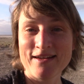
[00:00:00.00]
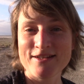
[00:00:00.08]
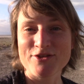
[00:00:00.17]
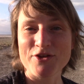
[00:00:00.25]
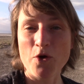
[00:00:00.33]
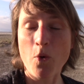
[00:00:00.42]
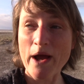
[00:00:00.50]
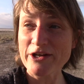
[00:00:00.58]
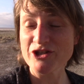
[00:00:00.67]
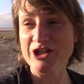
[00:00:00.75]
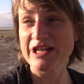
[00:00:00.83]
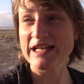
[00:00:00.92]
So the
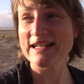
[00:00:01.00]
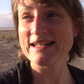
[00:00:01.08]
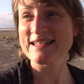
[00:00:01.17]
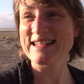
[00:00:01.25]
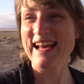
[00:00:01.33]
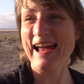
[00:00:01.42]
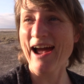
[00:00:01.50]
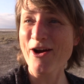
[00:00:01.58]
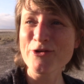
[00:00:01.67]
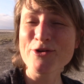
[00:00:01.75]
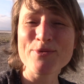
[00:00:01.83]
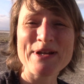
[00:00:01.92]
question is,
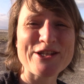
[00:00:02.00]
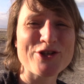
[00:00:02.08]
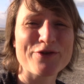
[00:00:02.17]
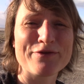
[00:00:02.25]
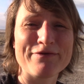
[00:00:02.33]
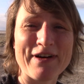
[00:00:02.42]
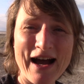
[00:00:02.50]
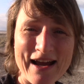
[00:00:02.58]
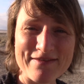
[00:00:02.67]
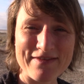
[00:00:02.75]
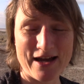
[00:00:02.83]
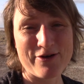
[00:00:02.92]
how do we
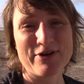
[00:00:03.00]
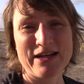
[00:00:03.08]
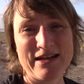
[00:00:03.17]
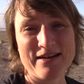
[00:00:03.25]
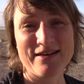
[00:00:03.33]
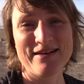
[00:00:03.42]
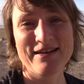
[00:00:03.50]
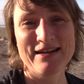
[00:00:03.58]
survive out here?